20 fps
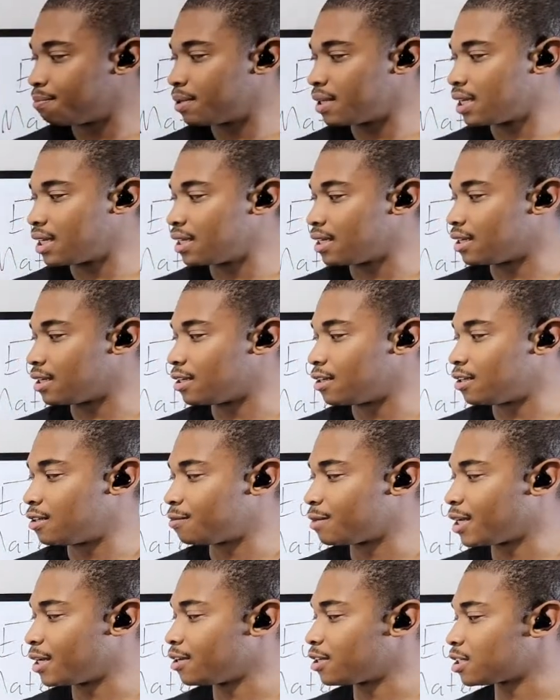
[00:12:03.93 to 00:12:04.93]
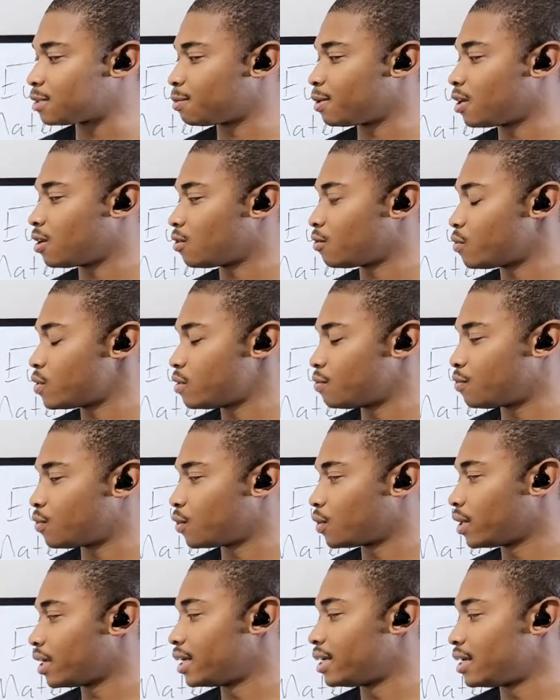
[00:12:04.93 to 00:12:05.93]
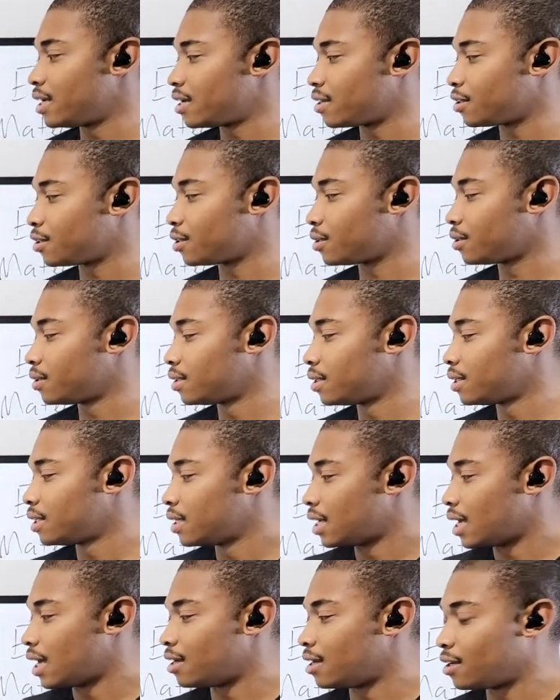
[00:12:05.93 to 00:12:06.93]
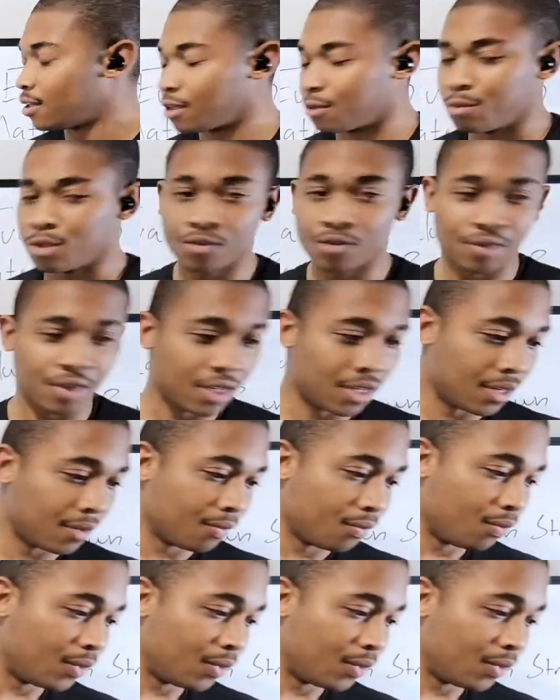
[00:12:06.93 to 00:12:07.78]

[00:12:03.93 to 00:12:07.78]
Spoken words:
but Garry Kasparov went for another move here,